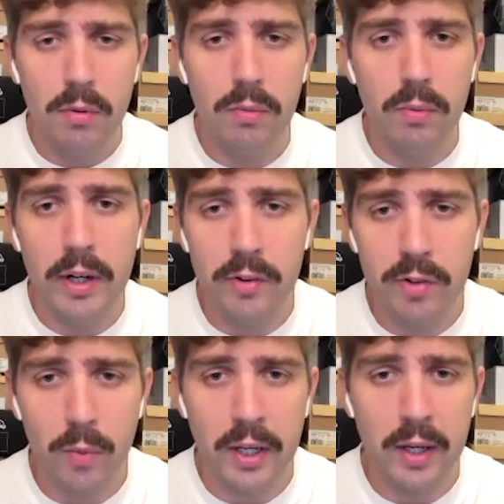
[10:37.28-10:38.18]
when it's
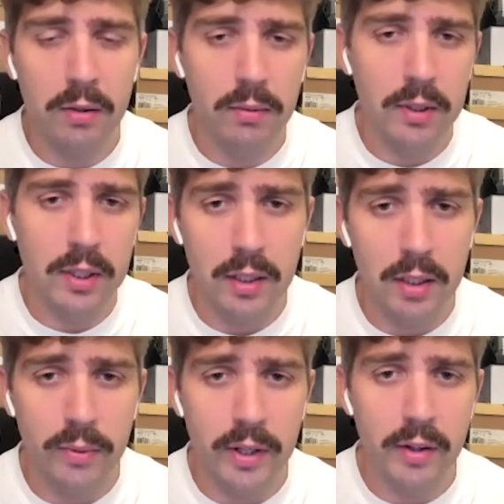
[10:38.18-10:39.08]
coming out, what the
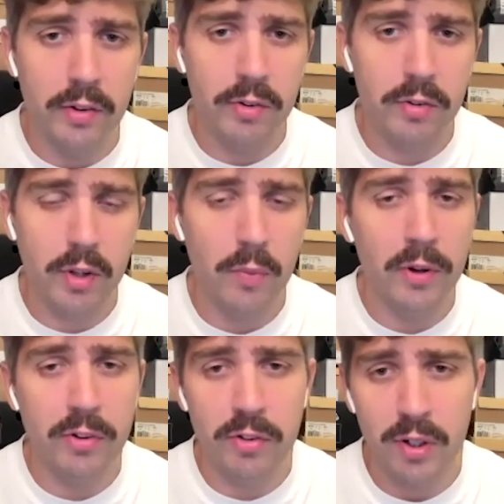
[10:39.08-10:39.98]
colorway is, how
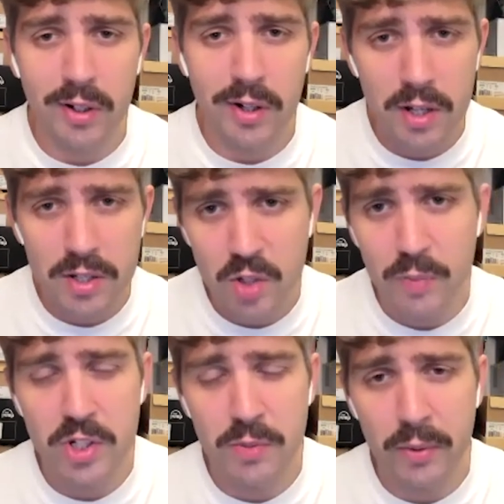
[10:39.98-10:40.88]
much it's going to cost, how
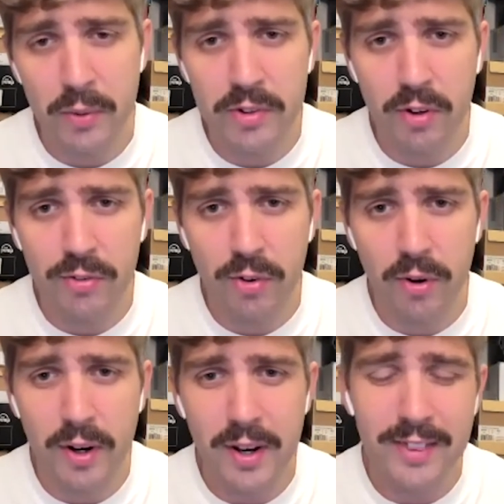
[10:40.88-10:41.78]
much it might resell
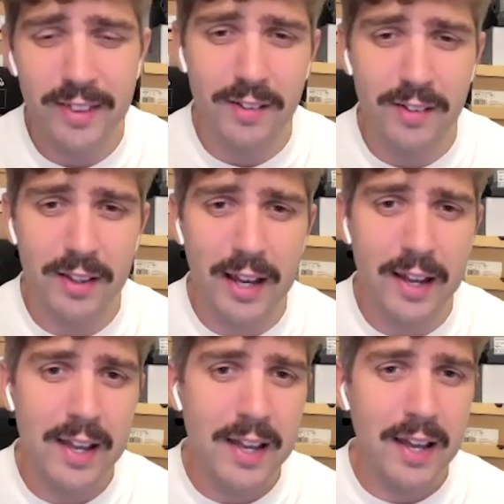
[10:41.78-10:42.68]
for, things like
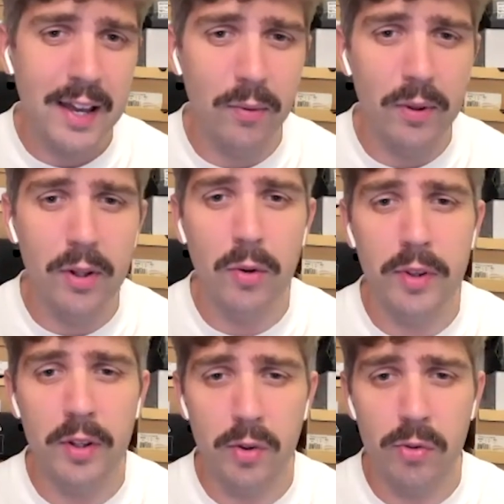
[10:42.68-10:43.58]
that. I really don't
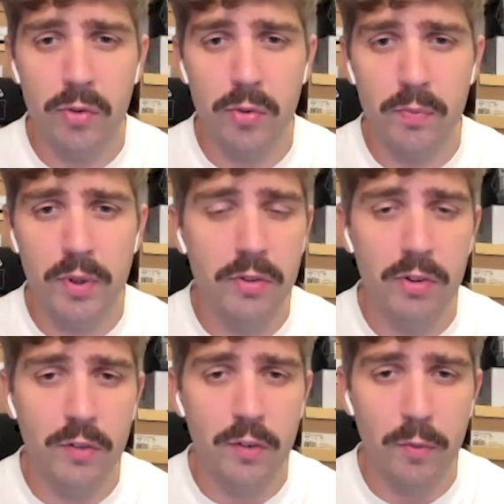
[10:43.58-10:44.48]
think those
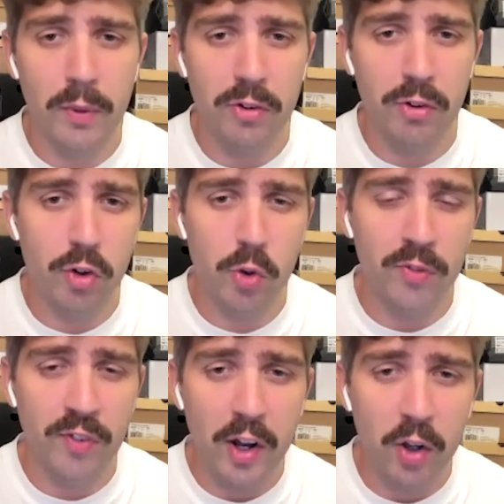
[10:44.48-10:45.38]
pieces of information are
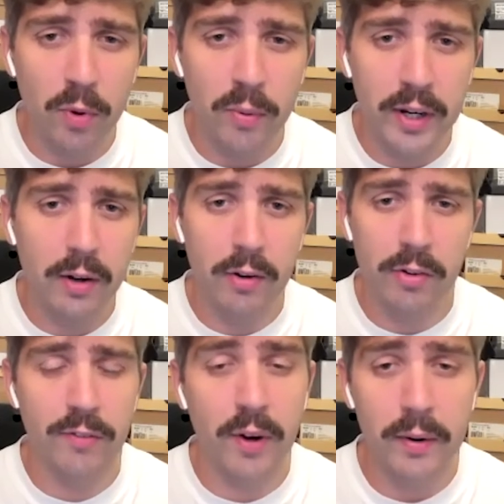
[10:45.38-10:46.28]
super valuable right now because
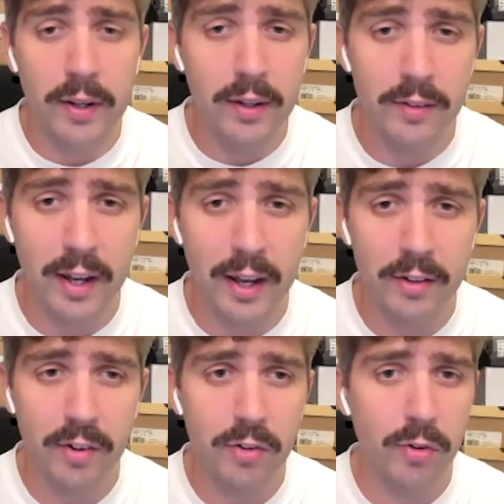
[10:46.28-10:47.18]
they're very easy to
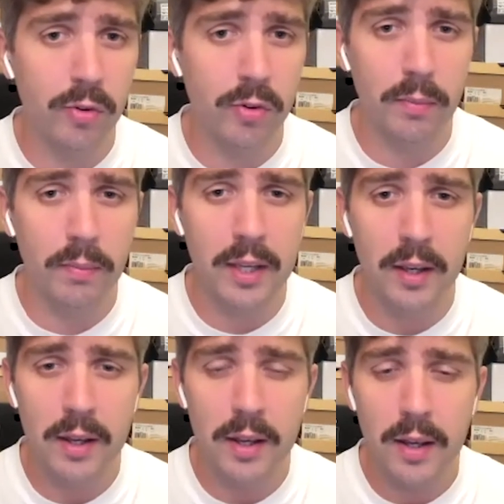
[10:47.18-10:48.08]
access. So to
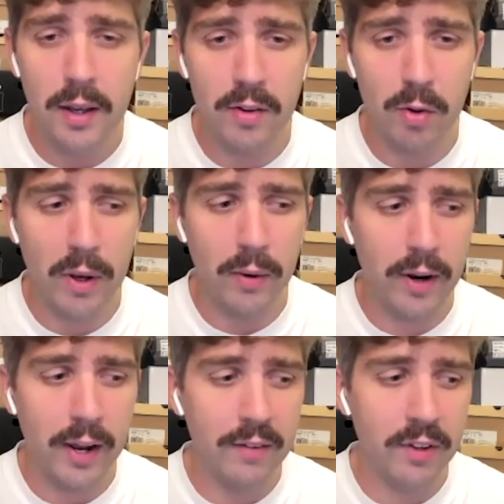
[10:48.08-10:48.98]
me, it's about
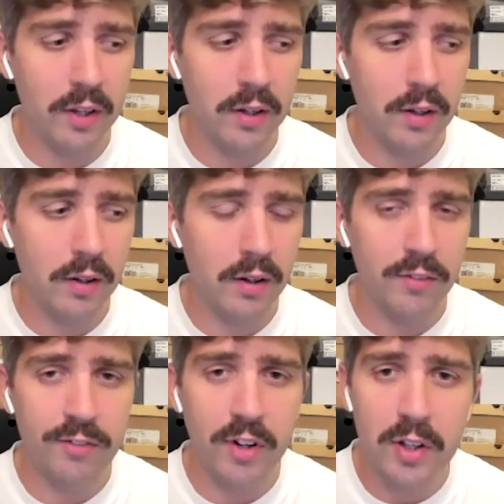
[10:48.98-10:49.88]
having a
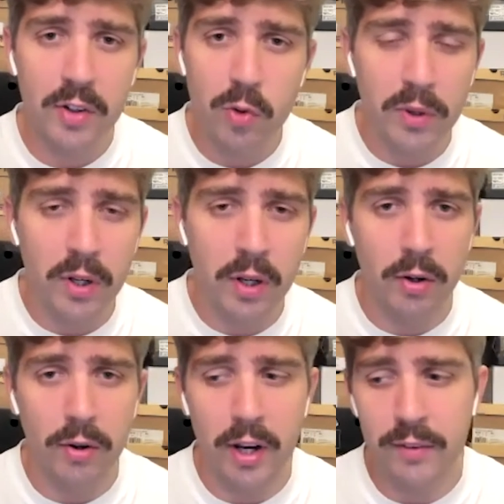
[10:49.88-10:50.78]
funny spin on
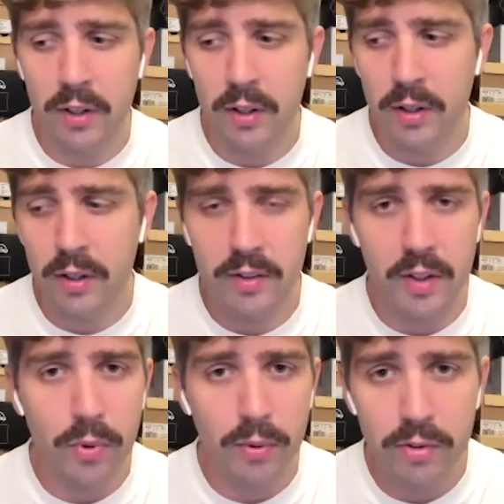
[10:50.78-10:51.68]
it or having a
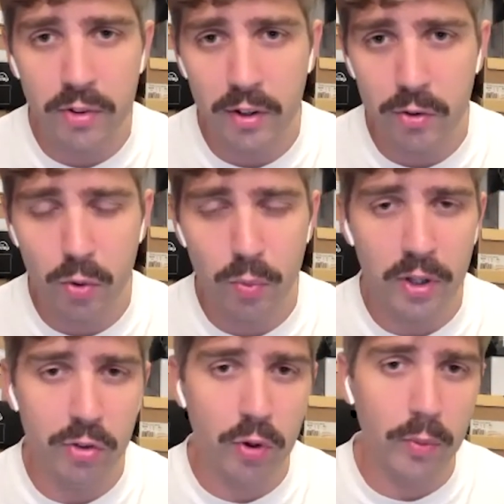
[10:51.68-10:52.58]
deeper insight to it
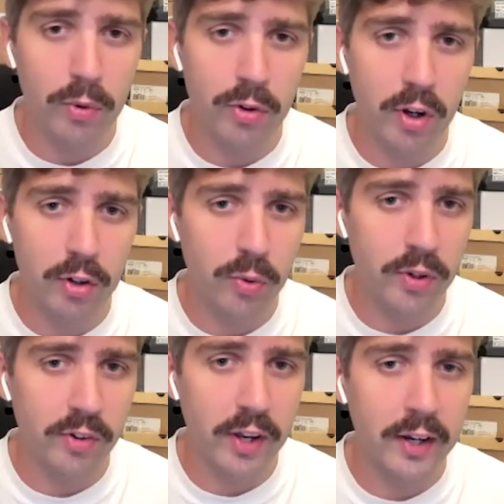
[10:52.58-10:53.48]
because you're able to talk to a
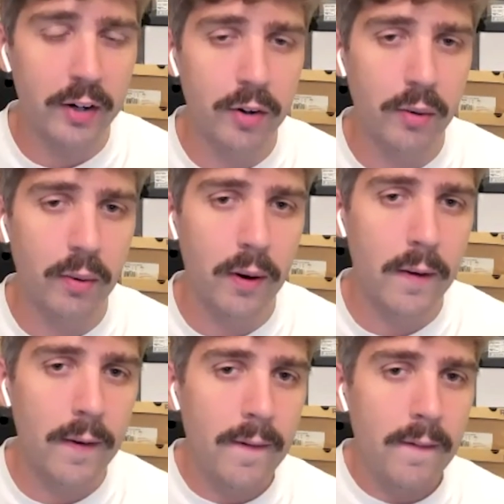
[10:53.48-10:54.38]
designer or
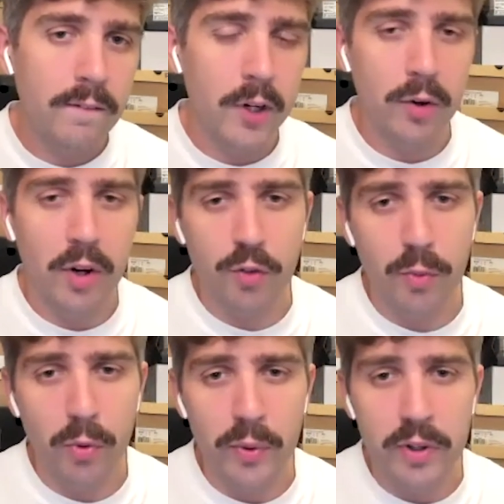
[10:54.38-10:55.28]
figure out
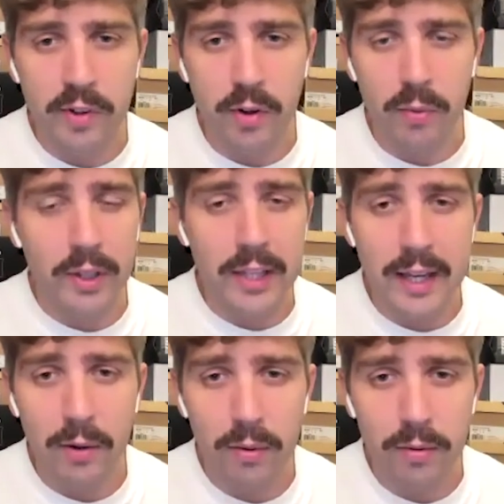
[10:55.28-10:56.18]
from a retail really
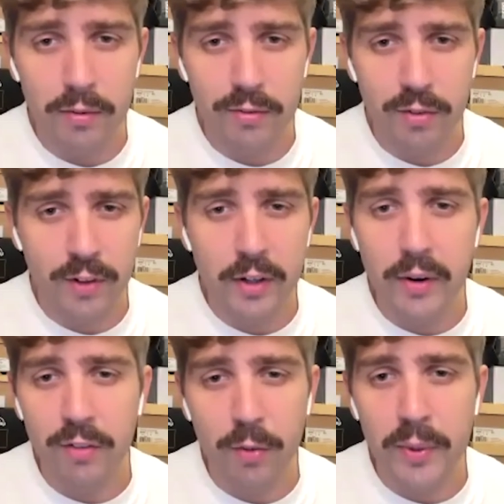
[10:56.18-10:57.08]
how
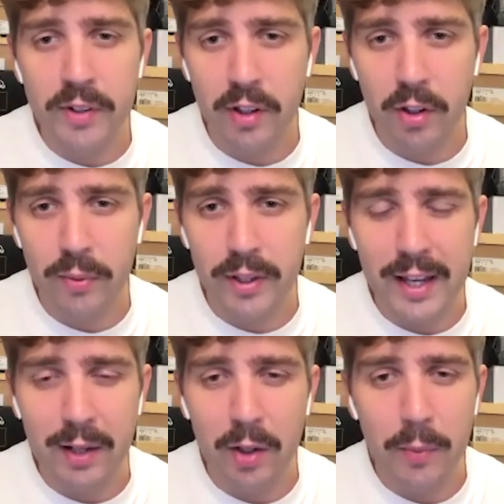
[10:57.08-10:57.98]
figure out from a retailer
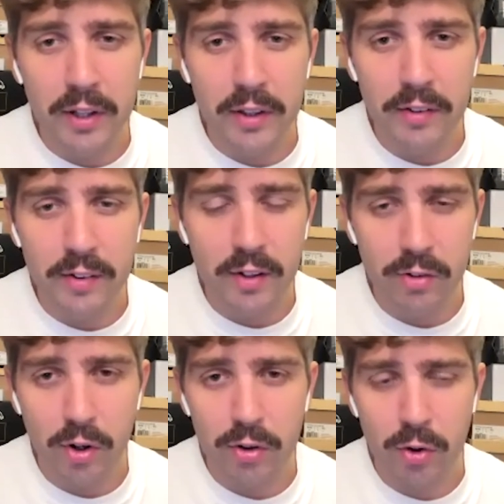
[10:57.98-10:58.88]
really how limited these
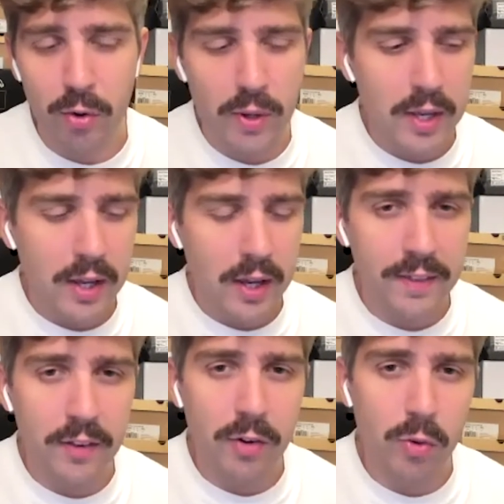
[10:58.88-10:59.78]
things are. So I
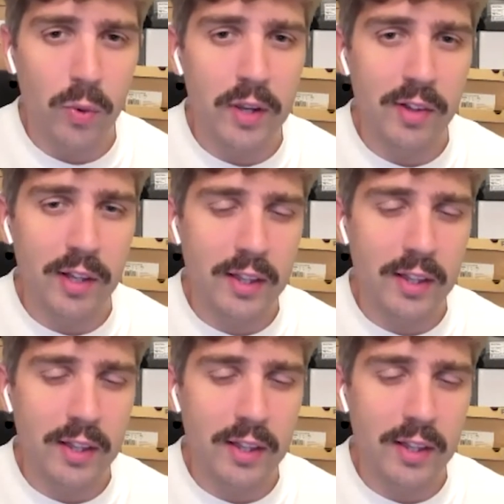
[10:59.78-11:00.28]
think there's ways like